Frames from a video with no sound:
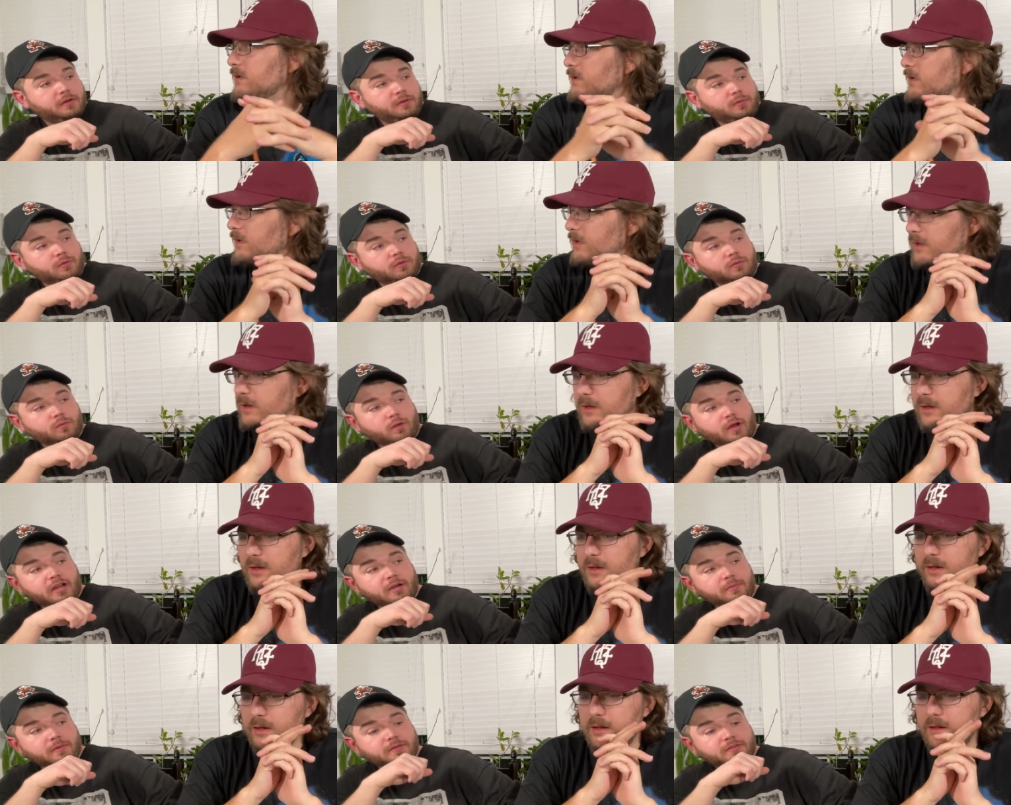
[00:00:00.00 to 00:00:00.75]
Speaker 1: Do you want to
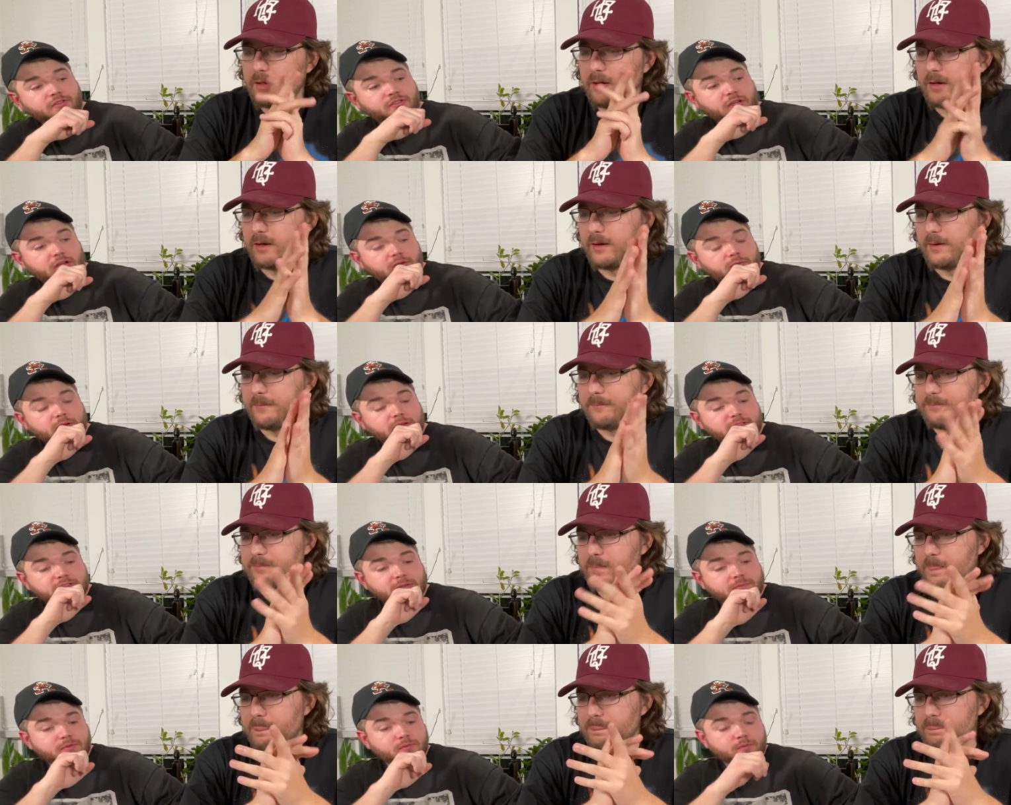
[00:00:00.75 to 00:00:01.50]
randomly
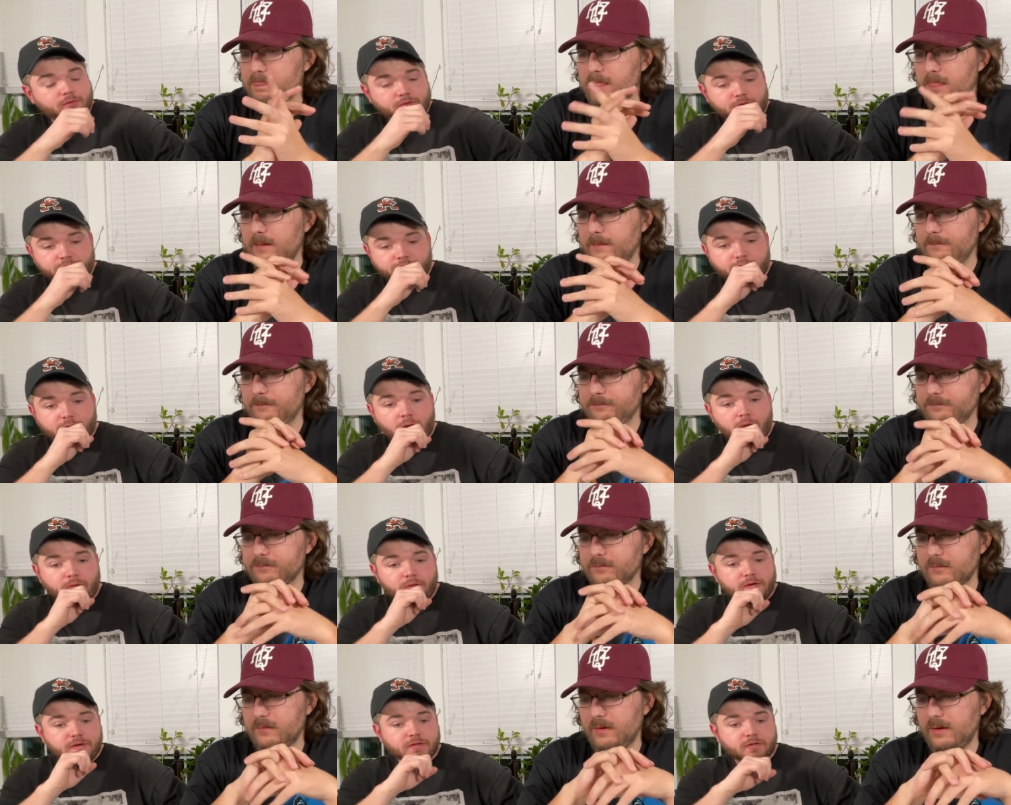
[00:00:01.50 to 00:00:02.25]
generate something with your
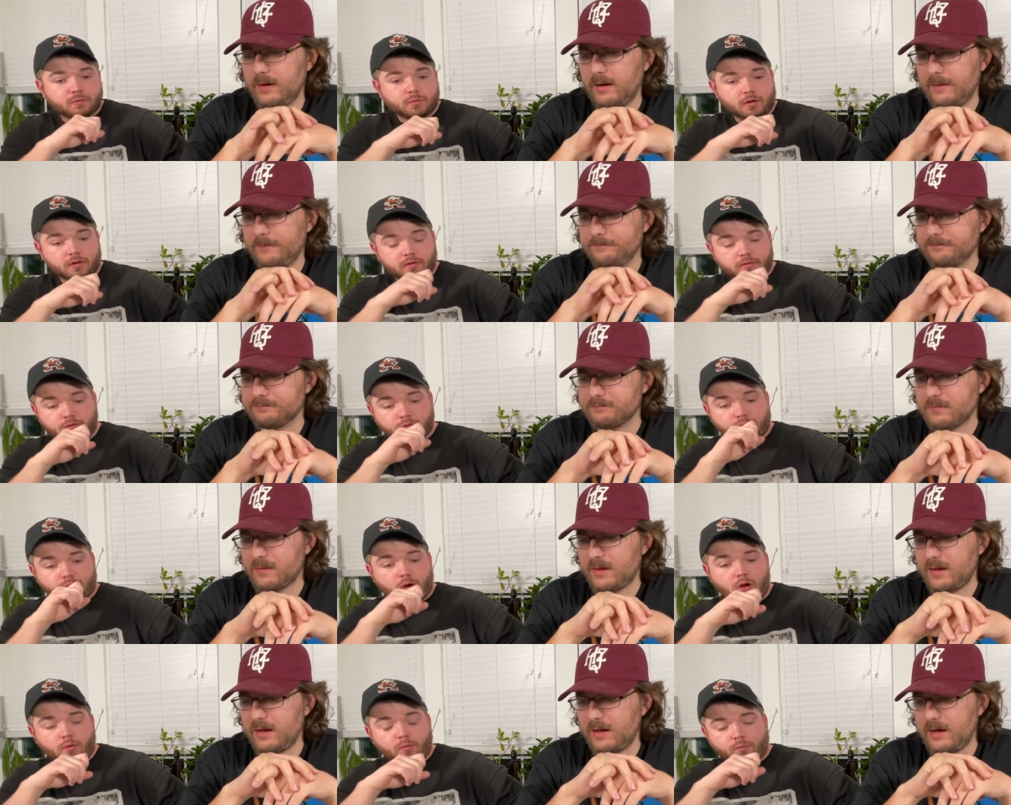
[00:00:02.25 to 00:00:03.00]
phone, or you just want to
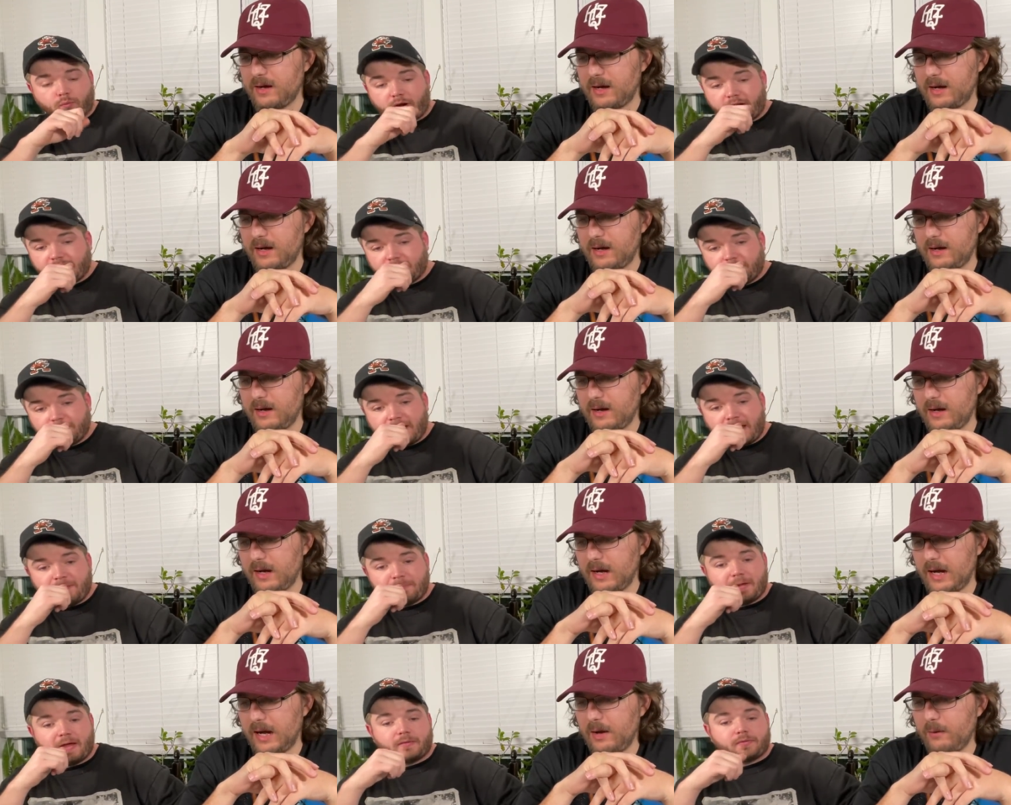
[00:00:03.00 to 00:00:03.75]
throw a random
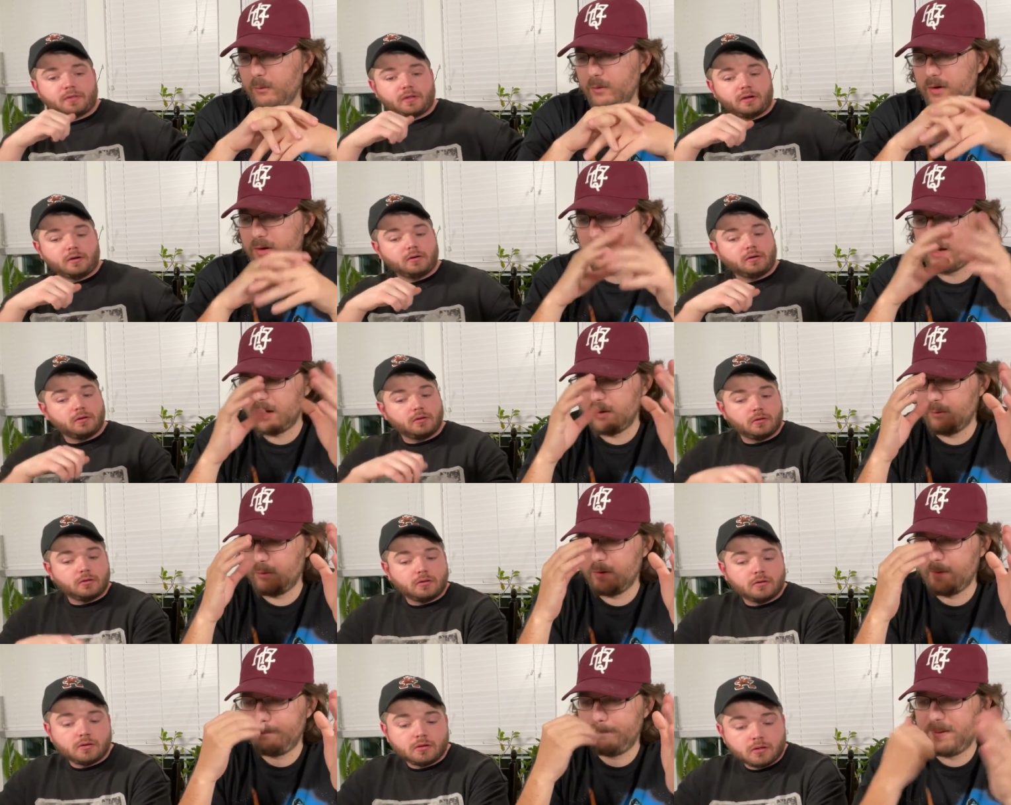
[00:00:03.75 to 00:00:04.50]
name
Speaker 2: out? I want to I
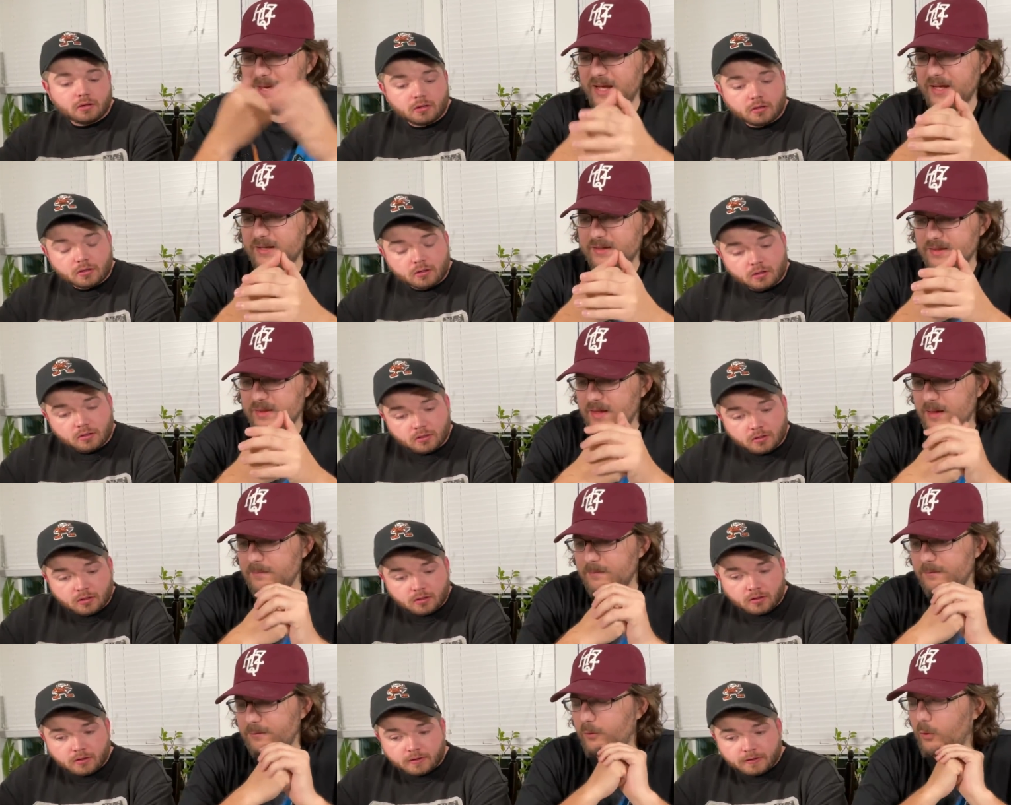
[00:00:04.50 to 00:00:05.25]
want to pick
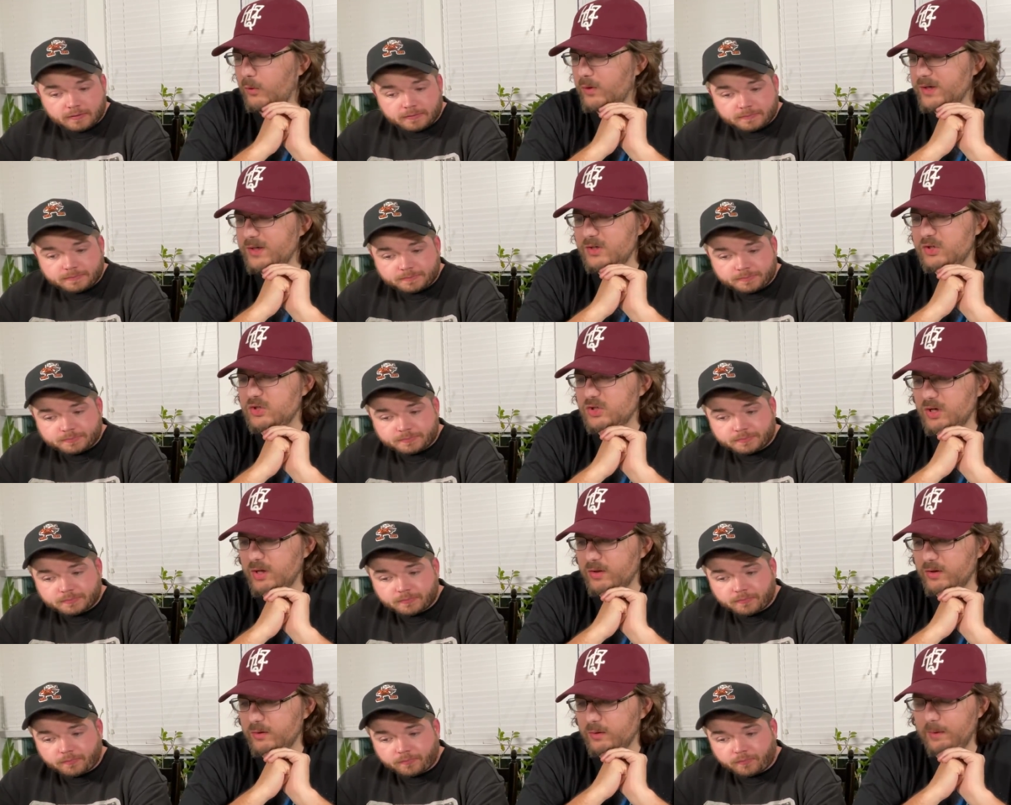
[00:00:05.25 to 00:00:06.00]
them for
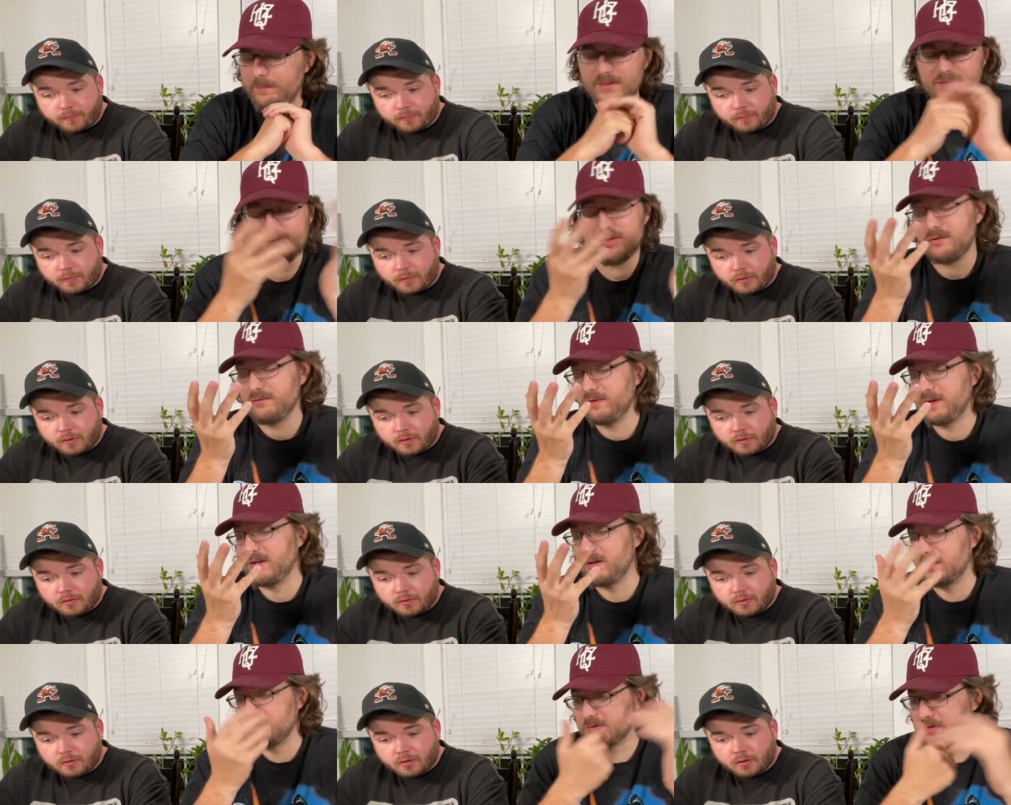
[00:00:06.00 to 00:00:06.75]
each other. I mean, it's your
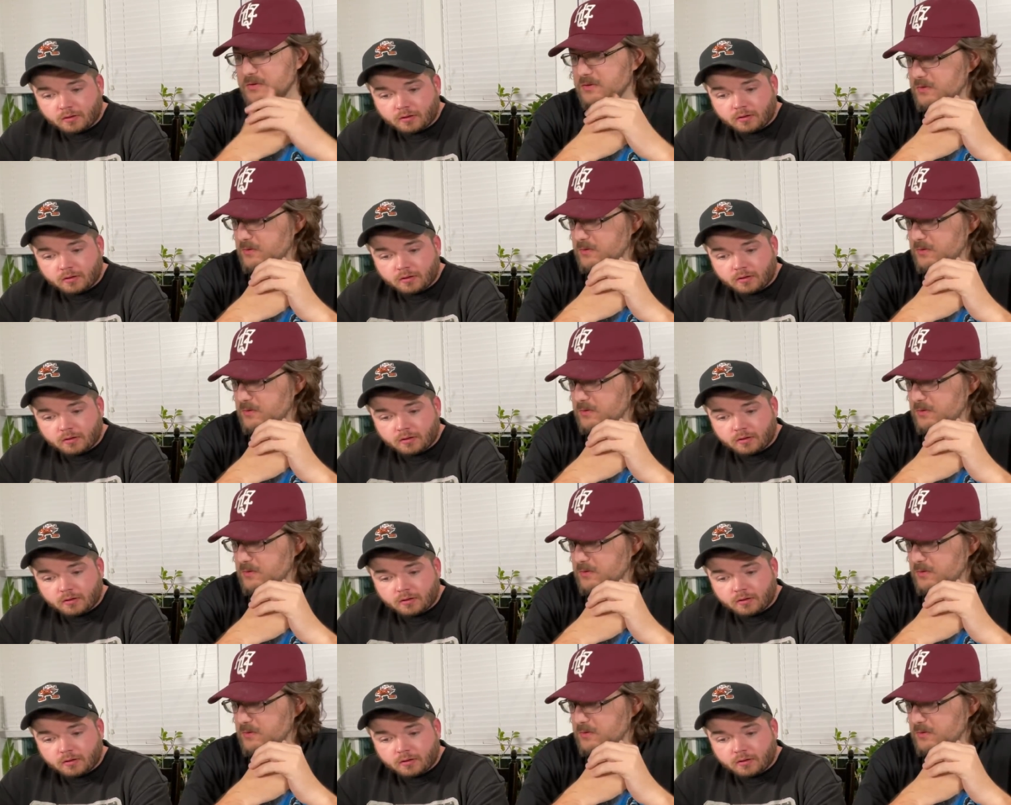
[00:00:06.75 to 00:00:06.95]
video, so you